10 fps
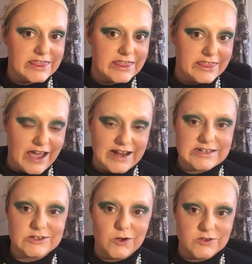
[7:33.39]

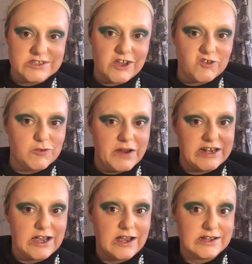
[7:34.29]
that on social
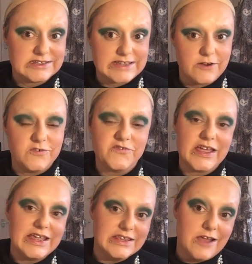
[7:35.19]
media herself
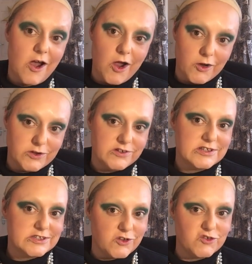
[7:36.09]
in her own
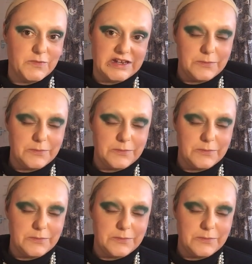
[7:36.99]
social media